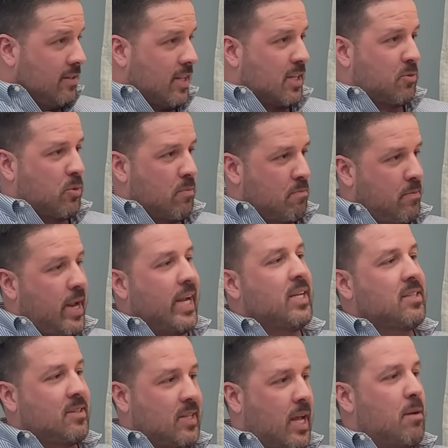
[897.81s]
That's what
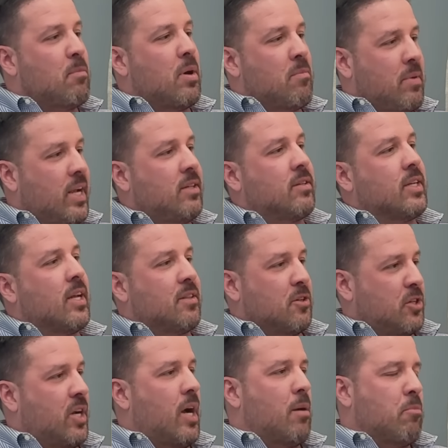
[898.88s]
makes them amazing at their
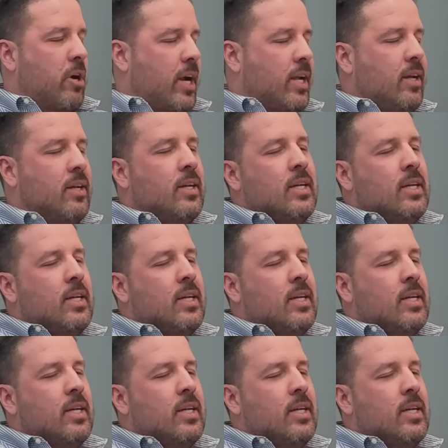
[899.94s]
job, right?